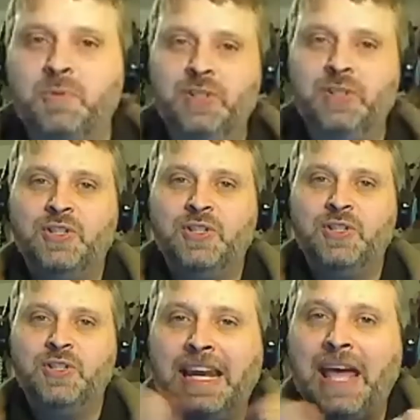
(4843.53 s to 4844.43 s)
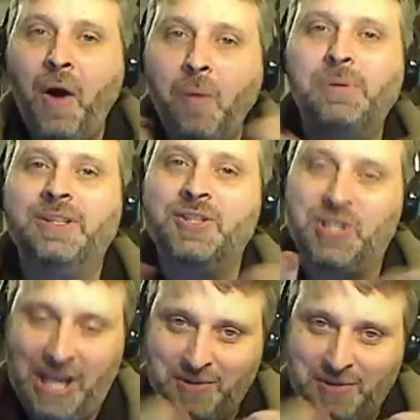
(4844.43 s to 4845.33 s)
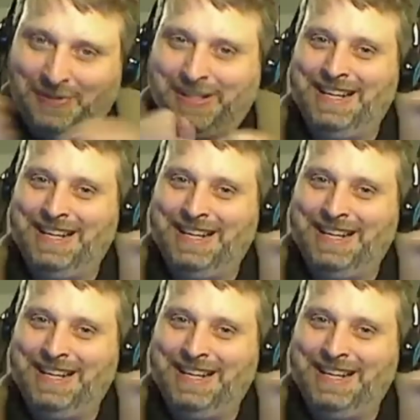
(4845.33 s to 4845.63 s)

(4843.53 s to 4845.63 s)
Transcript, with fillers: oh, you. we just can't help it, Jeff.